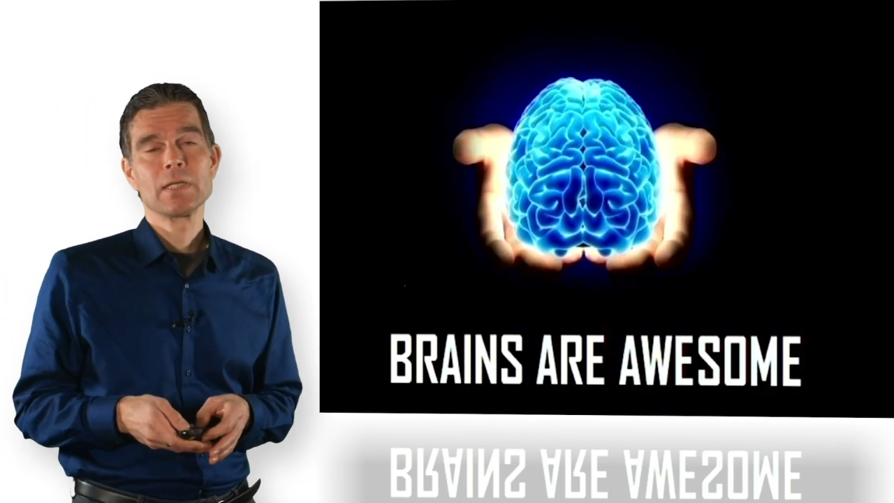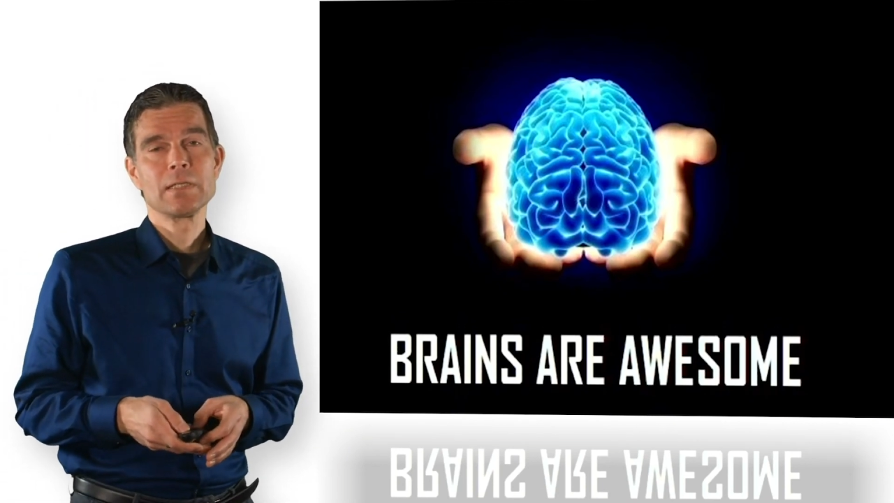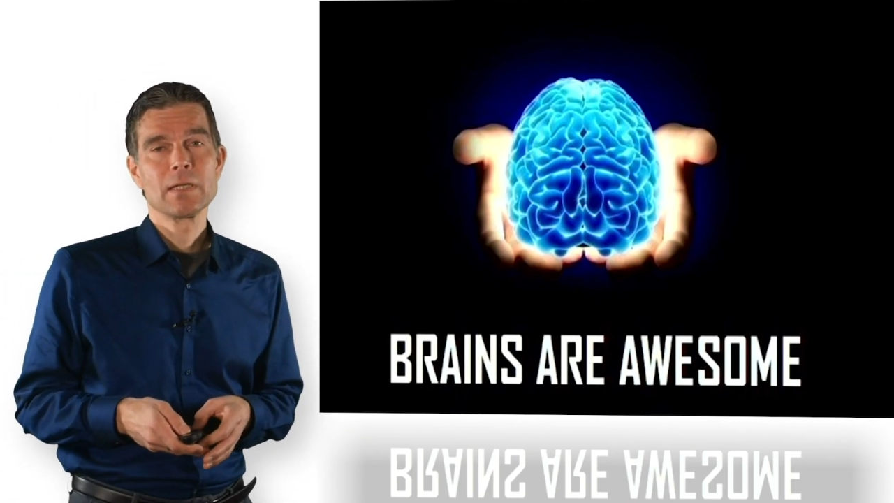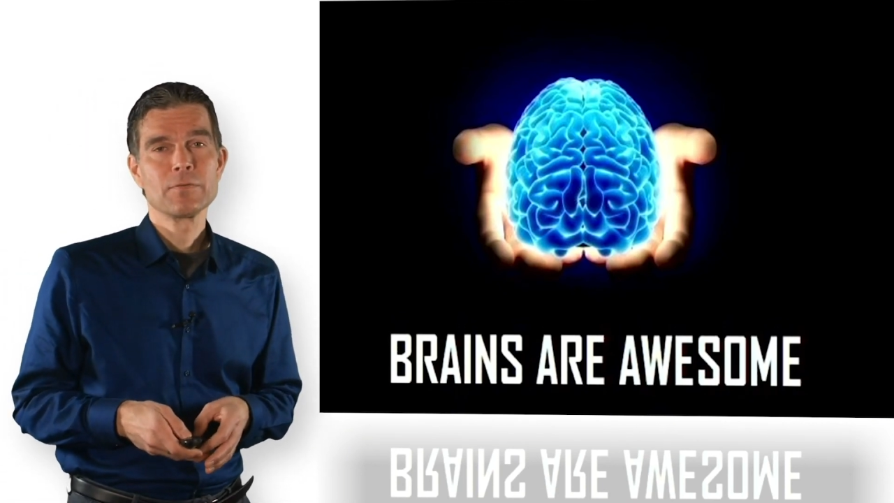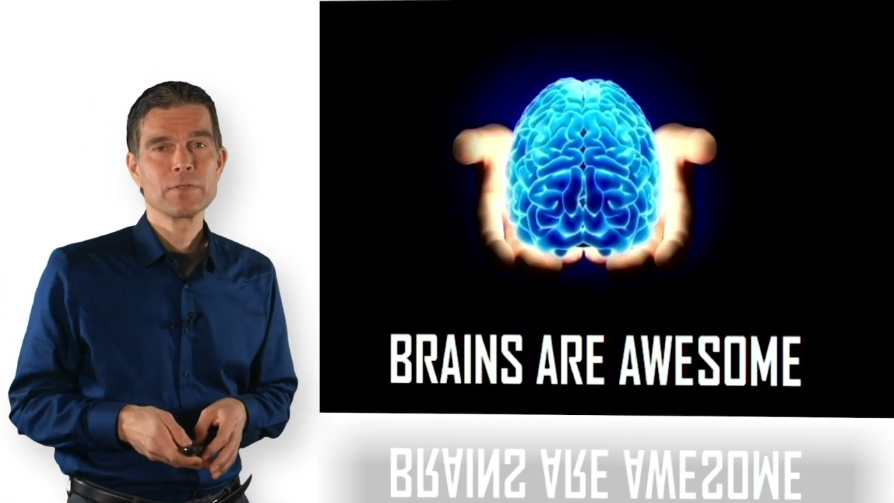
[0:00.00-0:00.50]

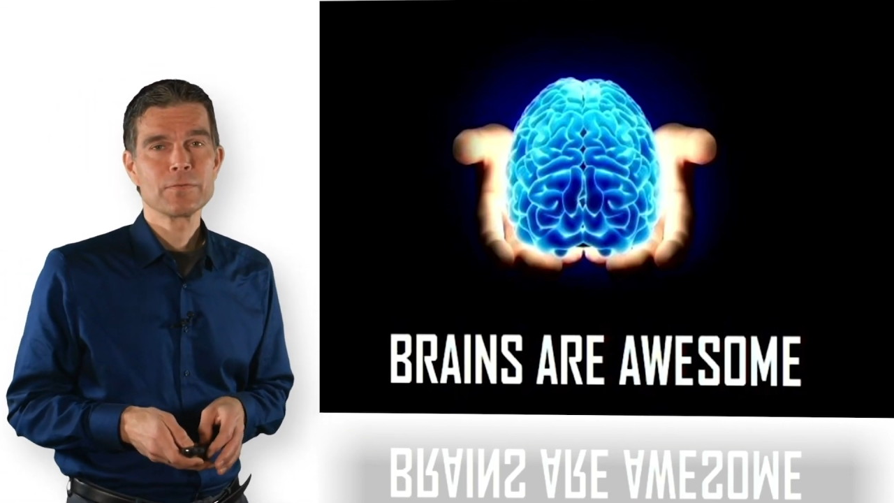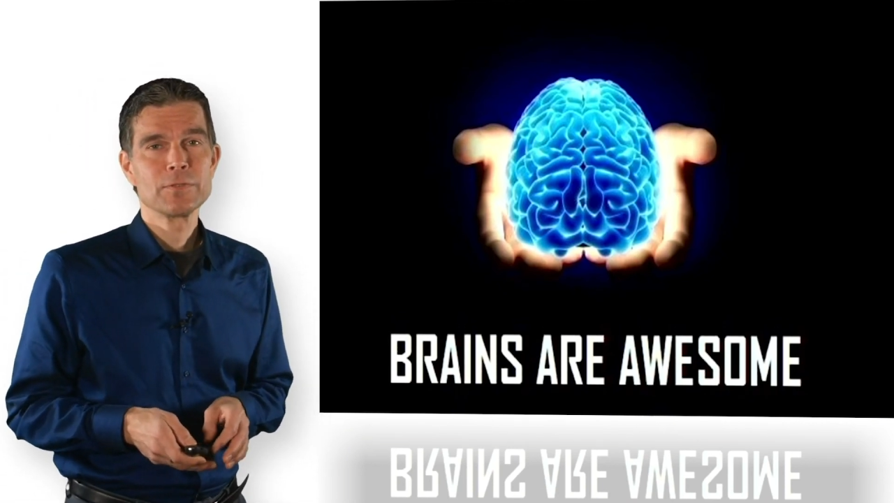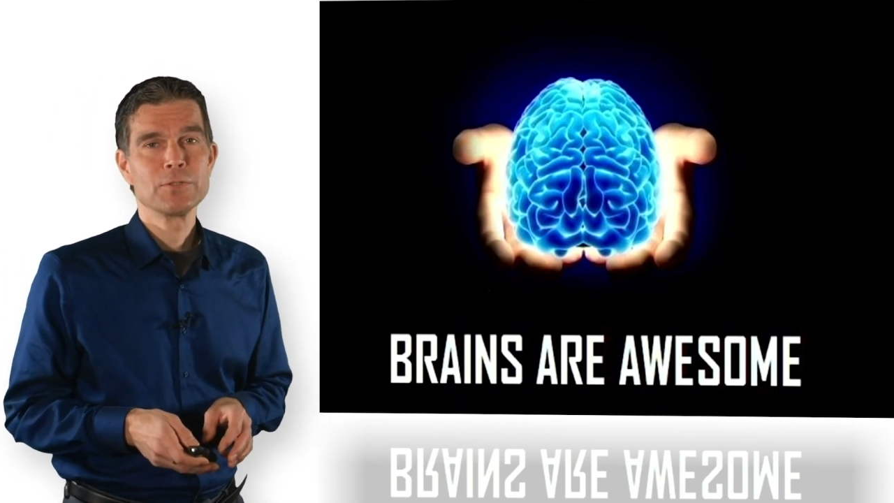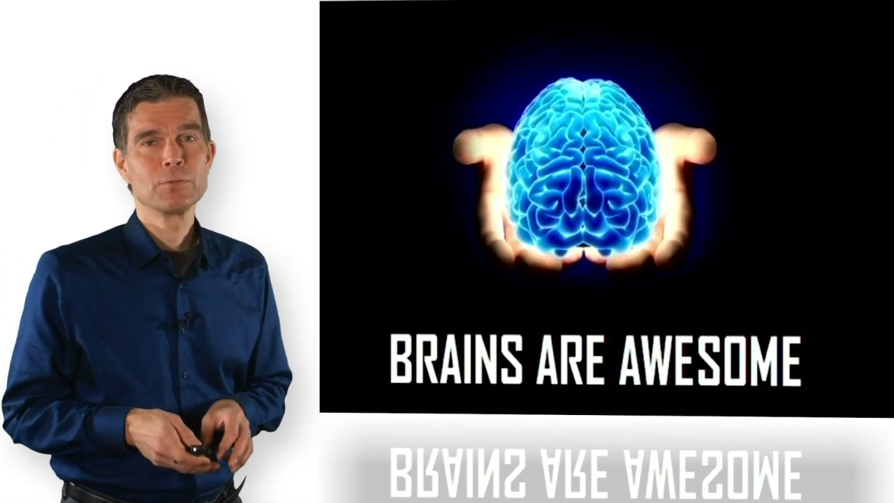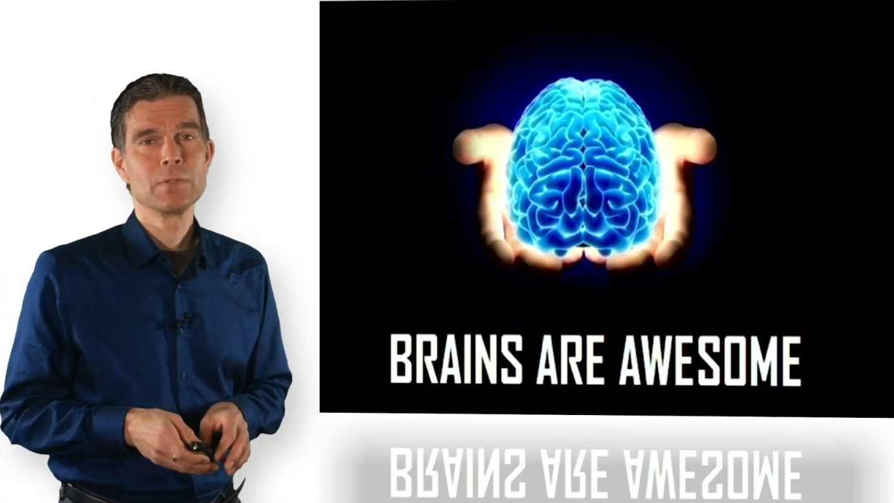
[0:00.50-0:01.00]
and I've
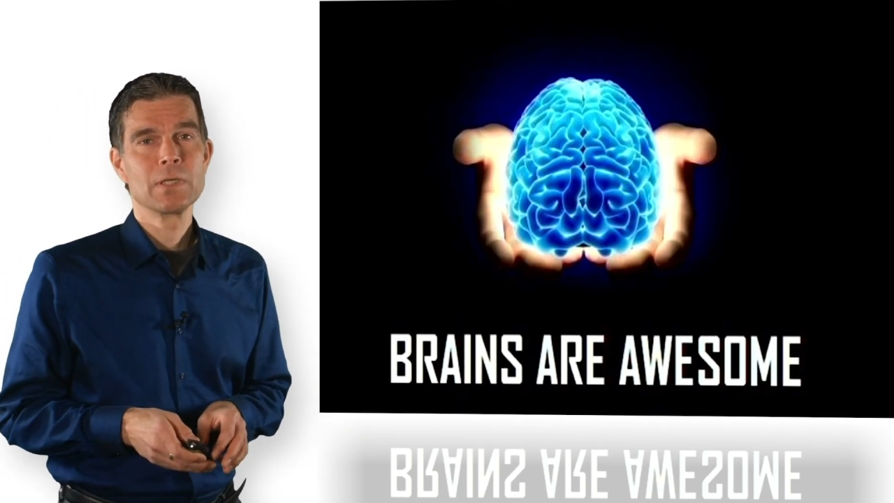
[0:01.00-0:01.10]
given you